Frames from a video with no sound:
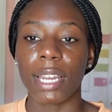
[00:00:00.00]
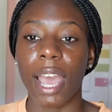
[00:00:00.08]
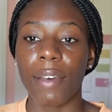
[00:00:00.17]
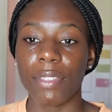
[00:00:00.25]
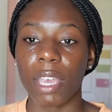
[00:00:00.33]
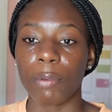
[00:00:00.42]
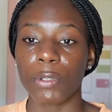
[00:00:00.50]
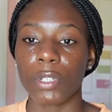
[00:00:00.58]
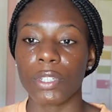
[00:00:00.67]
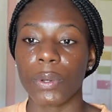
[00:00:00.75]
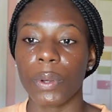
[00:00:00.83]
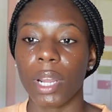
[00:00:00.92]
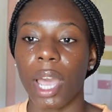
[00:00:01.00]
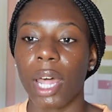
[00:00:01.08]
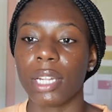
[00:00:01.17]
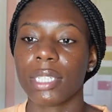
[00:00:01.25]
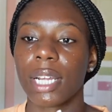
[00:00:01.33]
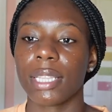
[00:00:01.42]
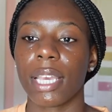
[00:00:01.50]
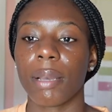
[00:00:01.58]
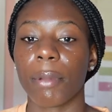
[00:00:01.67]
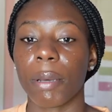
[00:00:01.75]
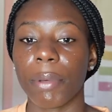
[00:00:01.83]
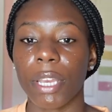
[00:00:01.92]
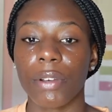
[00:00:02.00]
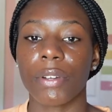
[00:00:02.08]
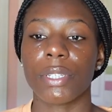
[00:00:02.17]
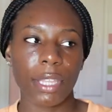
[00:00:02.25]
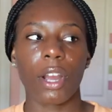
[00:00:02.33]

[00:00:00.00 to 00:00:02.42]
have the opportunity to go to college and I thank my parents.